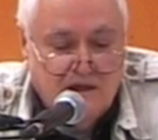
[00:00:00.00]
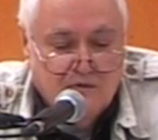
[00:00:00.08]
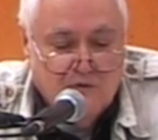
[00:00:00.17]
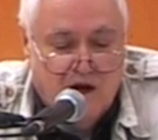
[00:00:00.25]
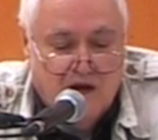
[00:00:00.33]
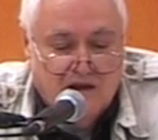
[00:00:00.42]

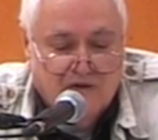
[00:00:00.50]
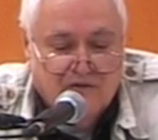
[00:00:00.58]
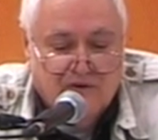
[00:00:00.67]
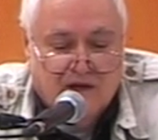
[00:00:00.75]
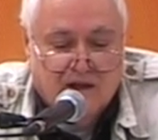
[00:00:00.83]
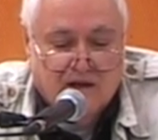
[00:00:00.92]

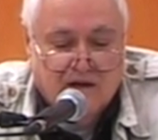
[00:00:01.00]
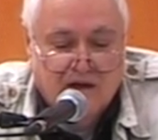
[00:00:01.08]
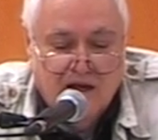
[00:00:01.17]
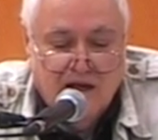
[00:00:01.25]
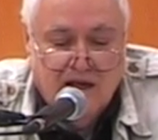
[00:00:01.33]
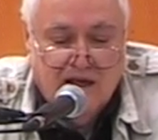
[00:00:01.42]
Rockefeller
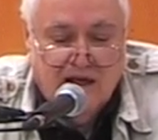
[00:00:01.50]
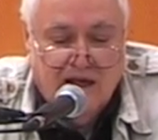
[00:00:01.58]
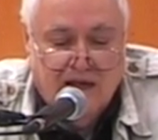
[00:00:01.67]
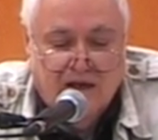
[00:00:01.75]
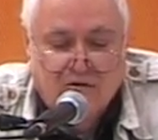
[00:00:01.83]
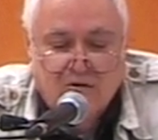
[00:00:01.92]
and
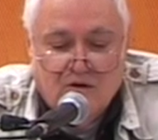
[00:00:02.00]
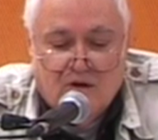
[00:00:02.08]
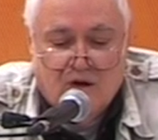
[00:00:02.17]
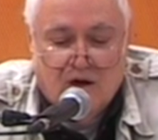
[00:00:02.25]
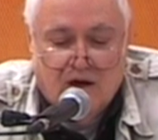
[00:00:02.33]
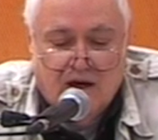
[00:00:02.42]
Andrew
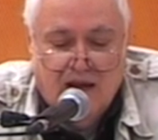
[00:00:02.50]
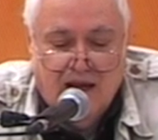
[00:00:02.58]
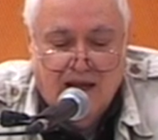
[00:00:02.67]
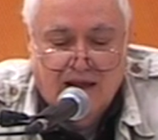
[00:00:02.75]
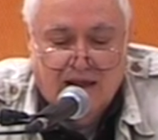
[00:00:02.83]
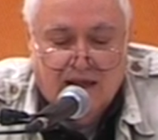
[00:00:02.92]

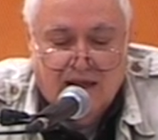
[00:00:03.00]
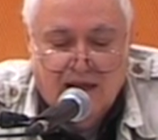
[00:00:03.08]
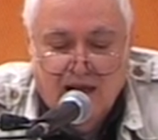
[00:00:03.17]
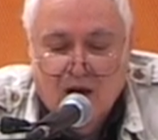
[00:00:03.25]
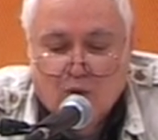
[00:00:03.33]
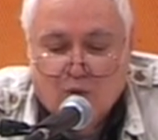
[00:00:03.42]
Carnegie,
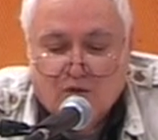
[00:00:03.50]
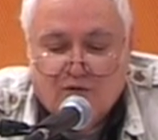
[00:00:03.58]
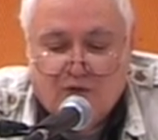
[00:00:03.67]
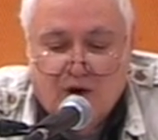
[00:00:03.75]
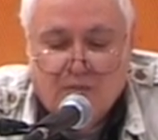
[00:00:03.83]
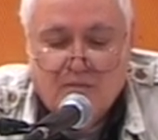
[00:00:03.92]
were
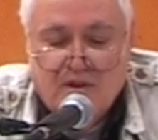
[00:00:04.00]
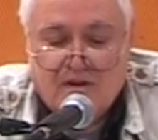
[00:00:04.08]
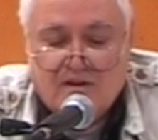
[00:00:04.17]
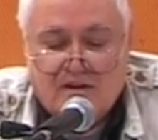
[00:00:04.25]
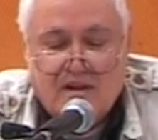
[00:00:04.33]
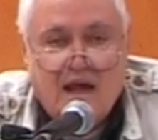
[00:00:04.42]
from the
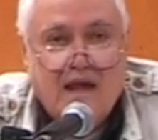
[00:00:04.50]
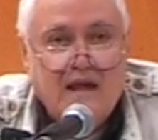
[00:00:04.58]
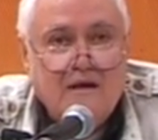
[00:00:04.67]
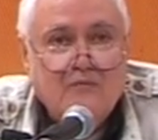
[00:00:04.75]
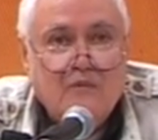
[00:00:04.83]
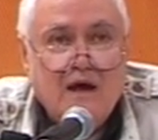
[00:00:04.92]

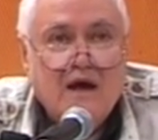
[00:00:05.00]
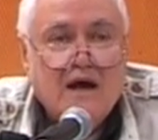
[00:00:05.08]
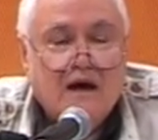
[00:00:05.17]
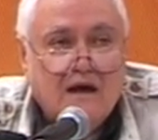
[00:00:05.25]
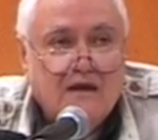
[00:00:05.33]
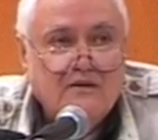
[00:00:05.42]
same
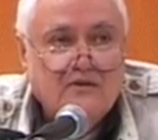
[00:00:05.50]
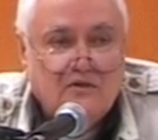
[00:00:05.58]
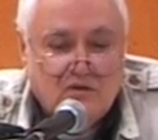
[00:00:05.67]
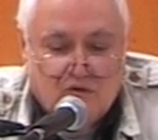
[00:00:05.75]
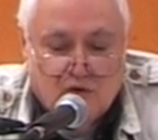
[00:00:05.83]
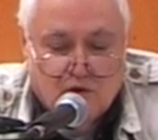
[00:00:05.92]

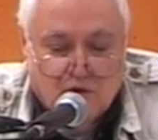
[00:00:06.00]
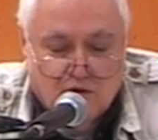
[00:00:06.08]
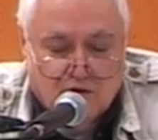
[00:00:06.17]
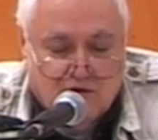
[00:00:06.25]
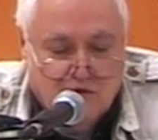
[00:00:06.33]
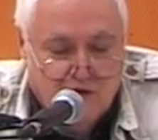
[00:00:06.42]

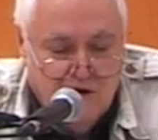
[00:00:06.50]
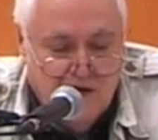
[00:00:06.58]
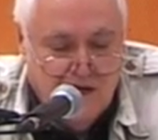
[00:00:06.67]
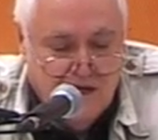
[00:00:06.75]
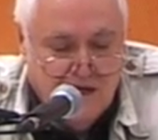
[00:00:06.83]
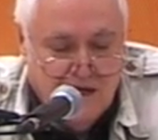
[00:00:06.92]
unschooled
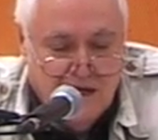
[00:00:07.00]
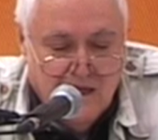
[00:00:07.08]
tree.